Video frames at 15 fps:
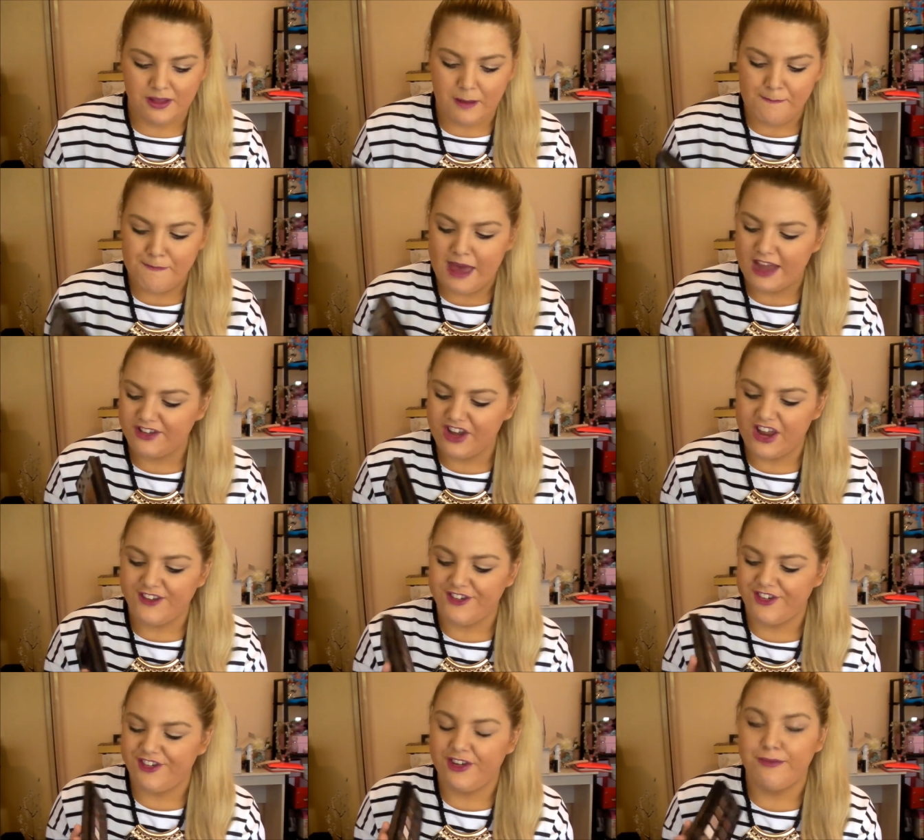matte
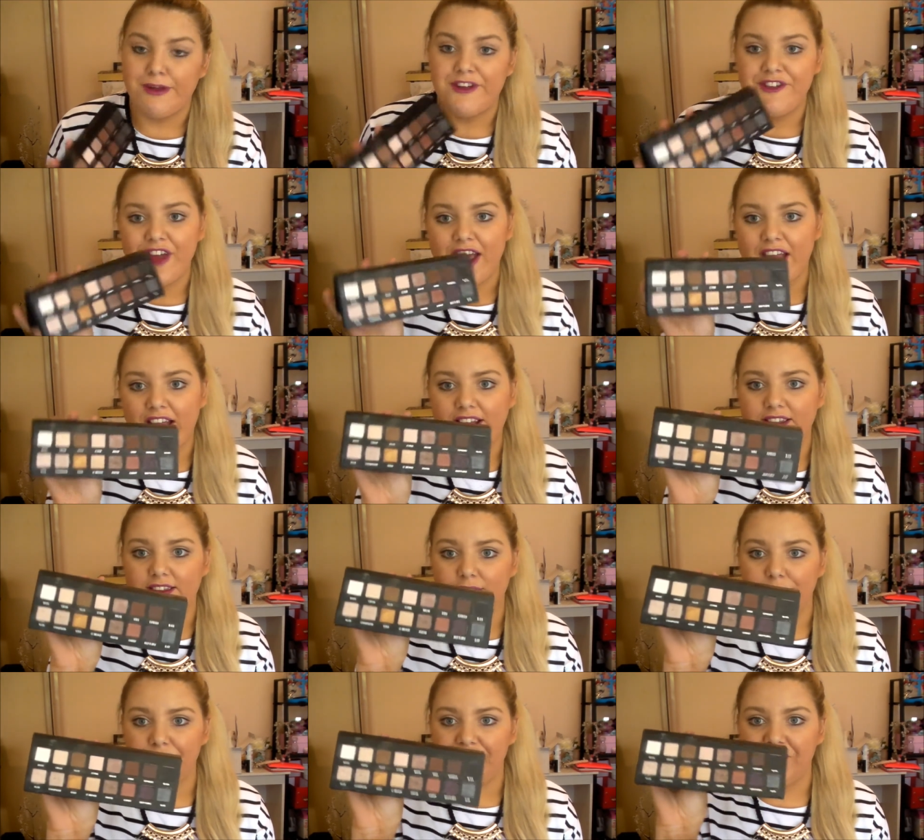and shimmer
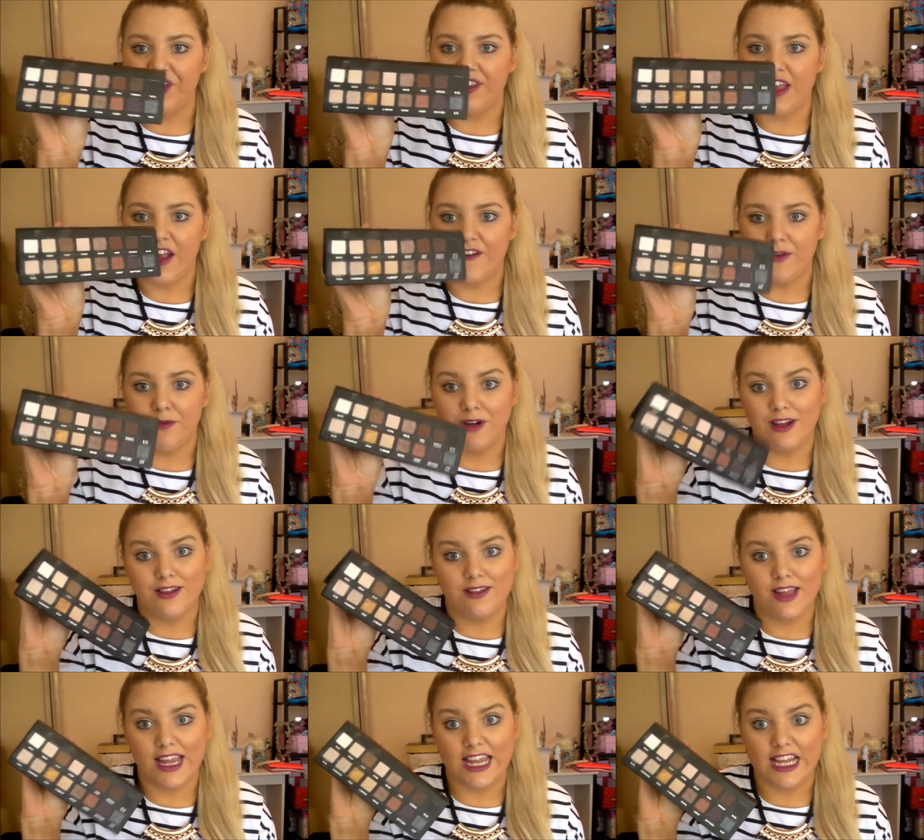shades, which is
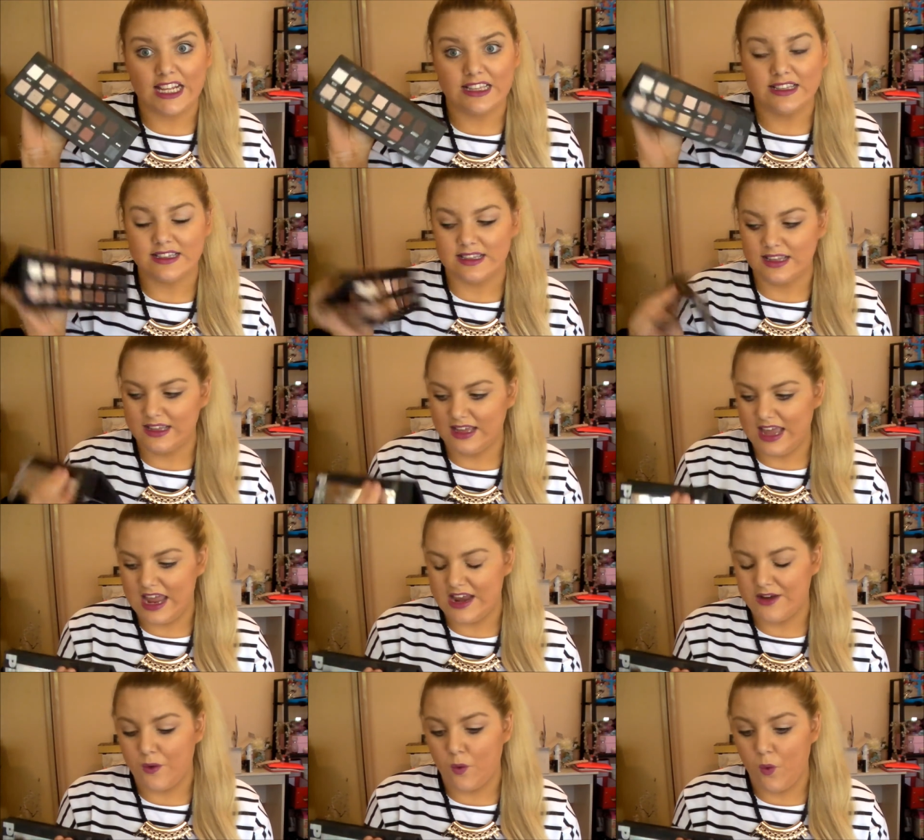everybody's needs
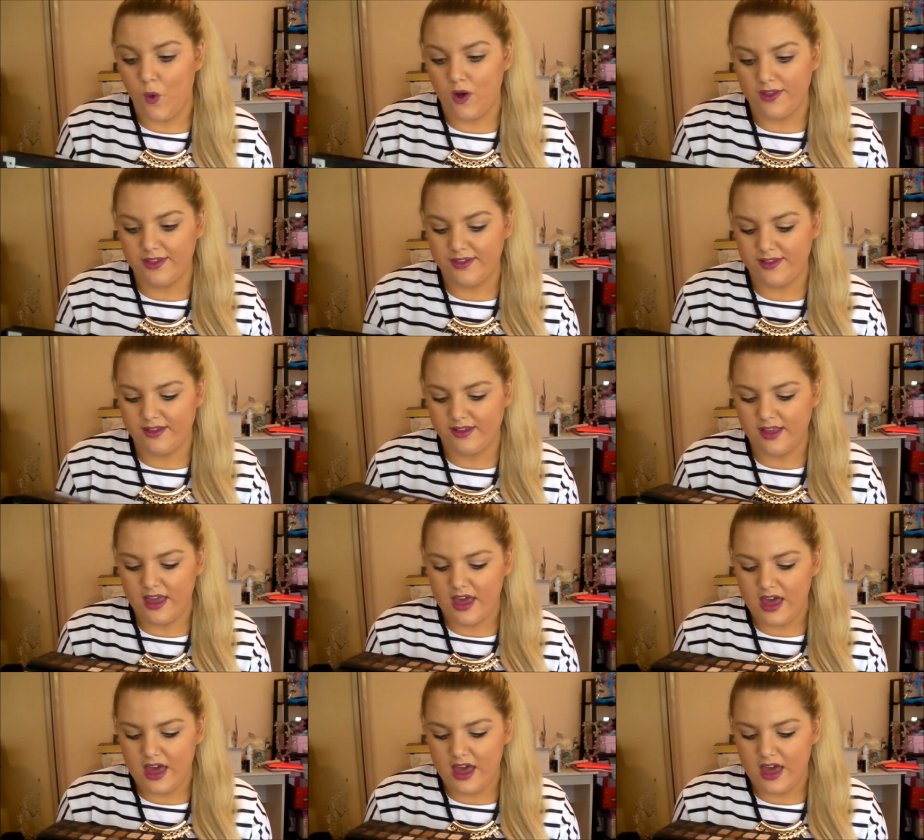and wants.